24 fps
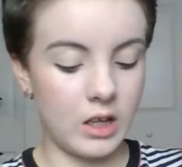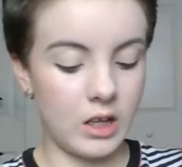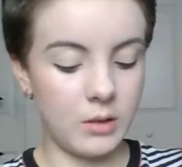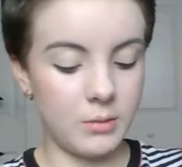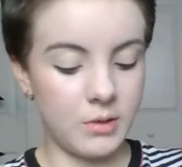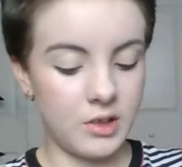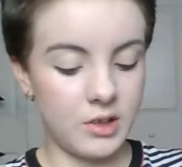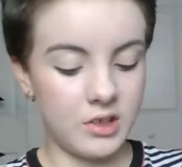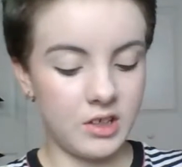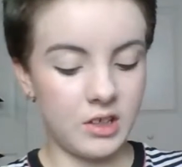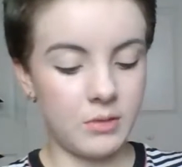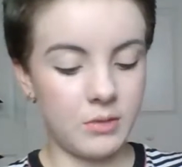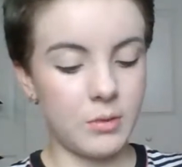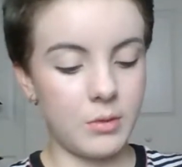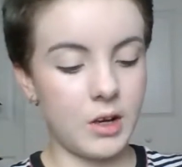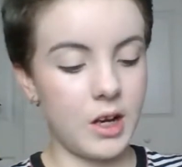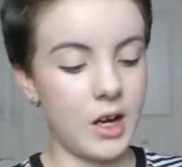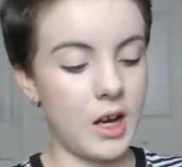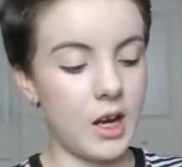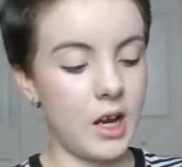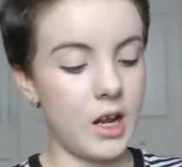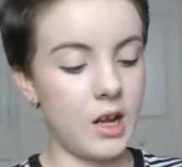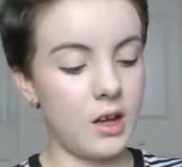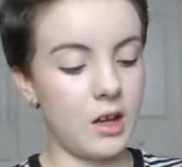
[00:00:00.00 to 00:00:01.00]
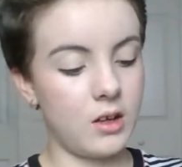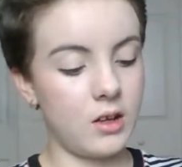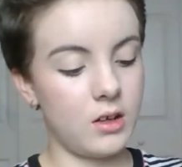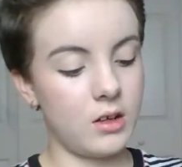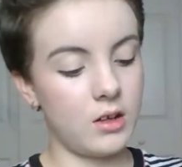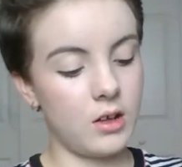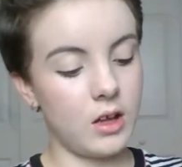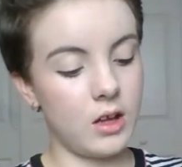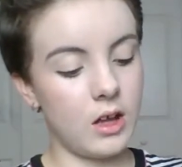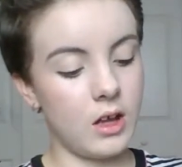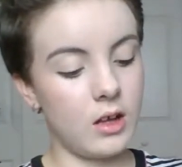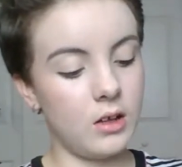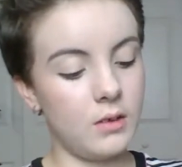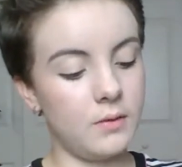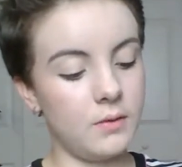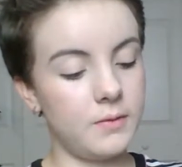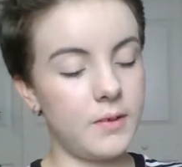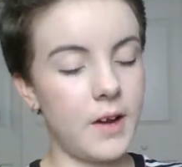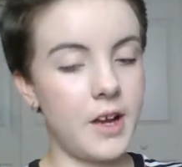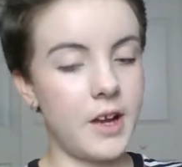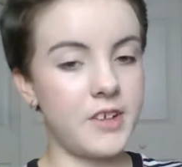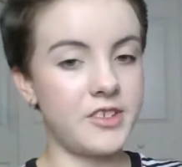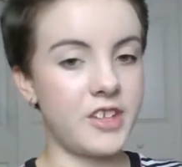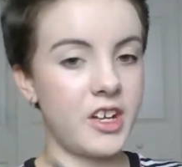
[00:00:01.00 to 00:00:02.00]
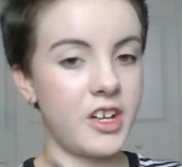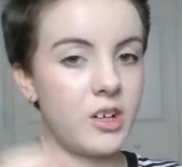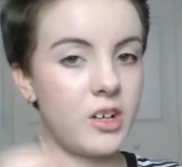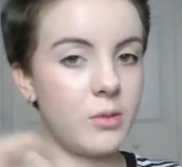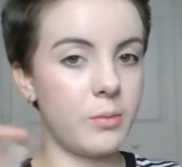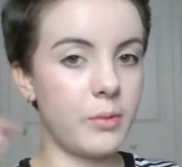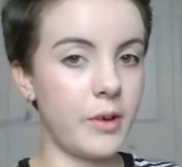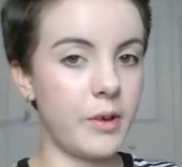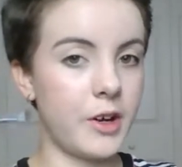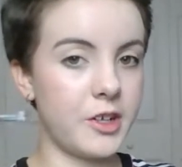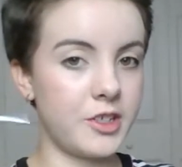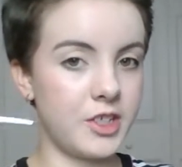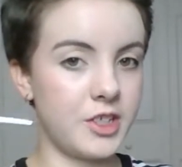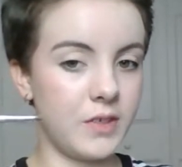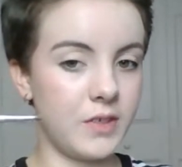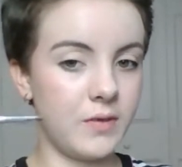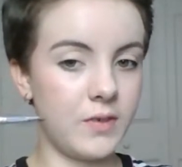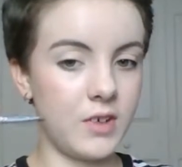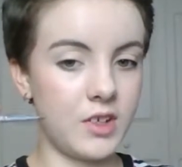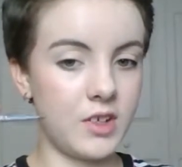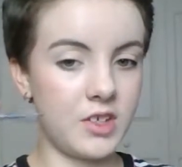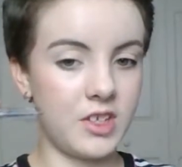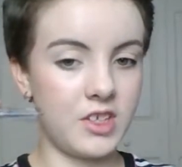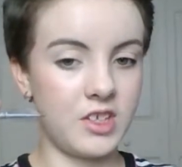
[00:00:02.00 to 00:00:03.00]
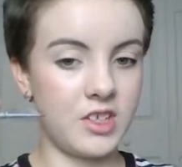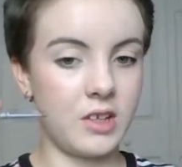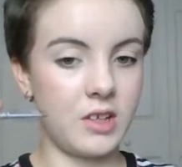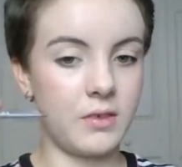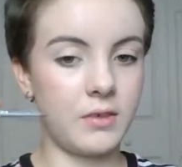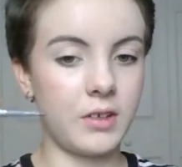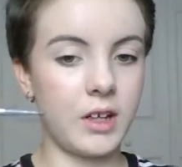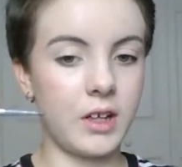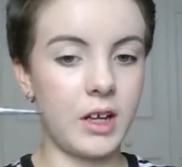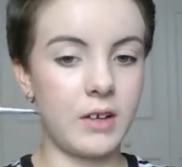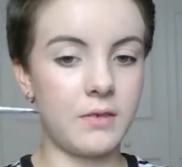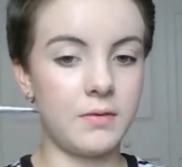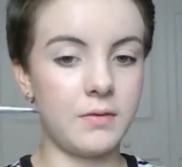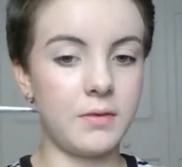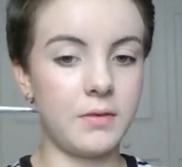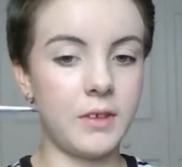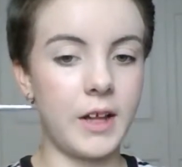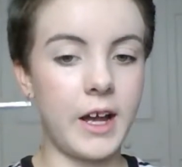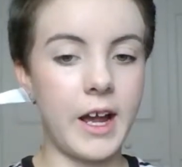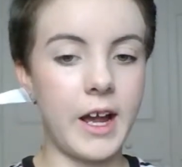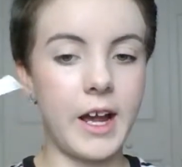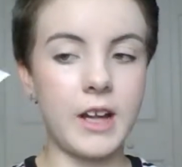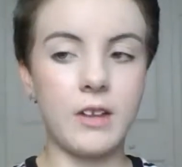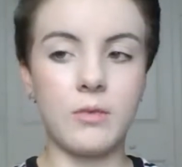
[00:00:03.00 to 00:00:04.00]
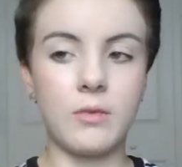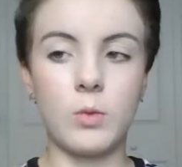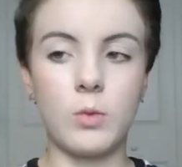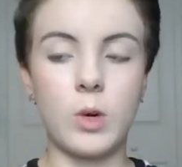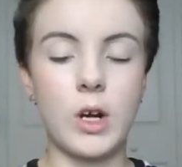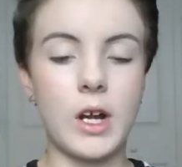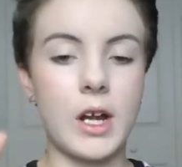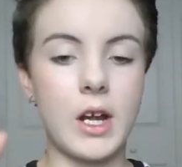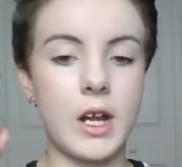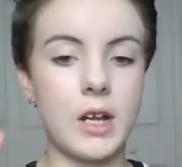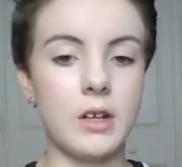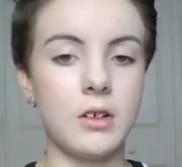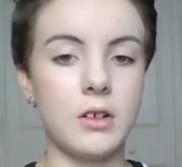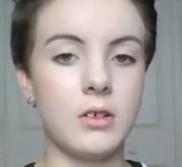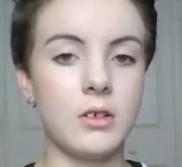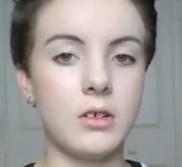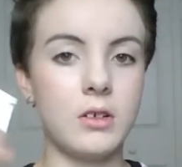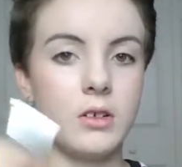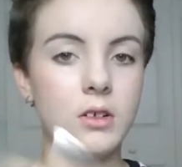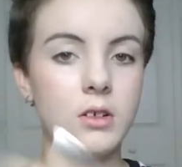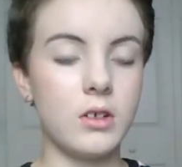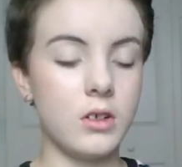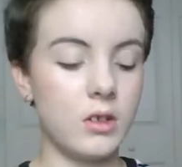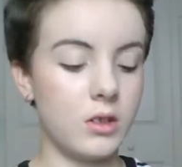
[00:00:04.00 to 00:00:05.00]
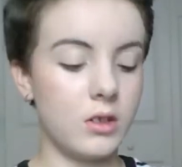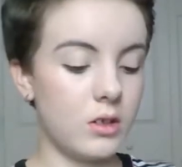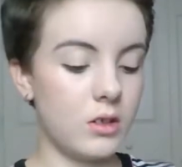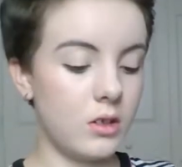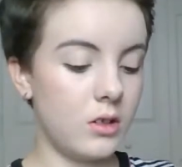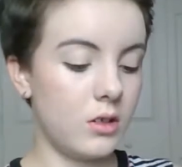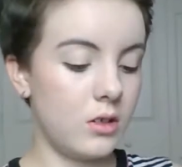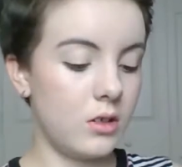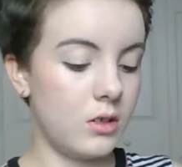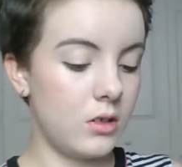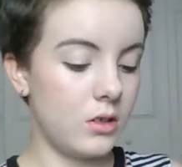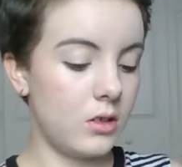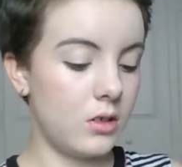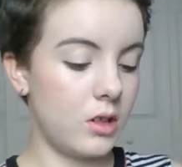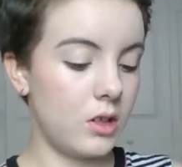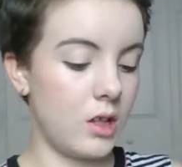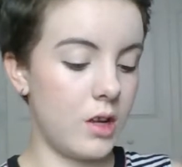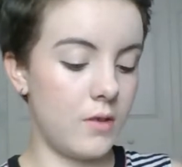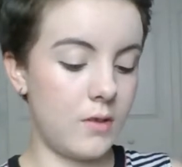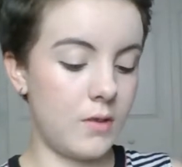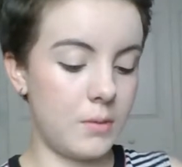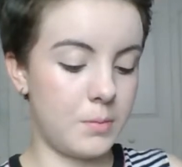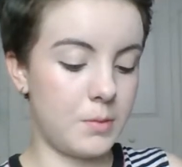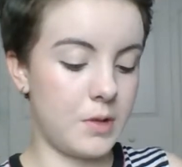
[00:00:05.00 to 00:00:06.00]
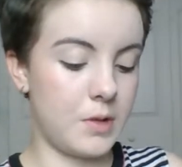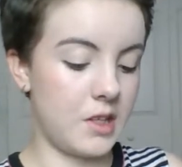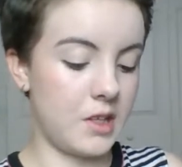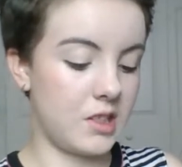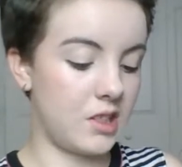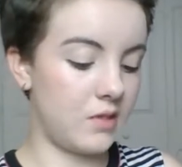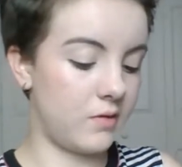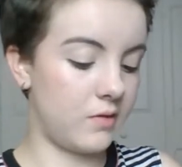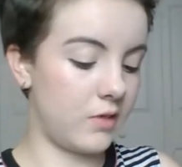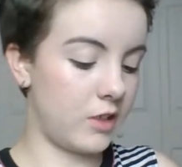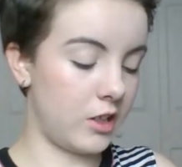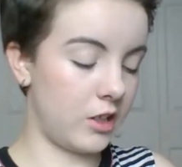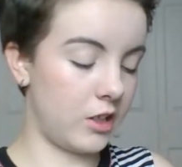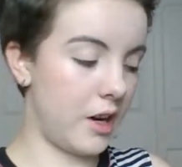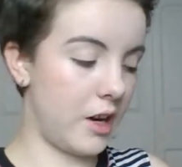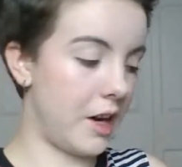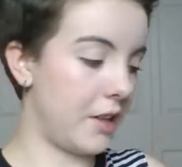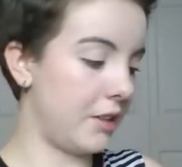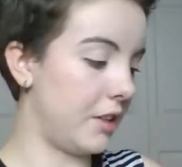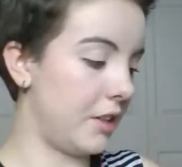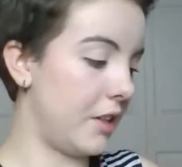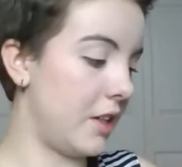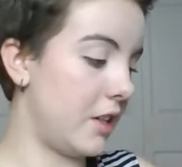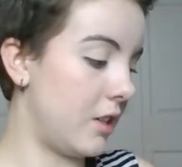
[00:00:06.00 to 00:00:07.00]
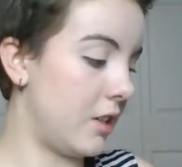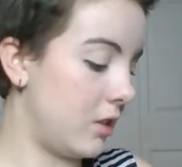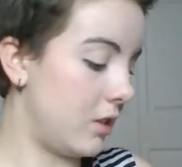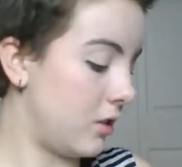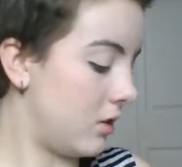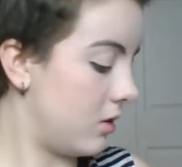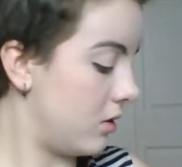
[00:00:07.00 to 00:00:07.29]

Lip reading: And I'll be using my e.l.f. eyeshadow brush. At first, it's kind of flat and wide, because you're putting stuff on your eyelid.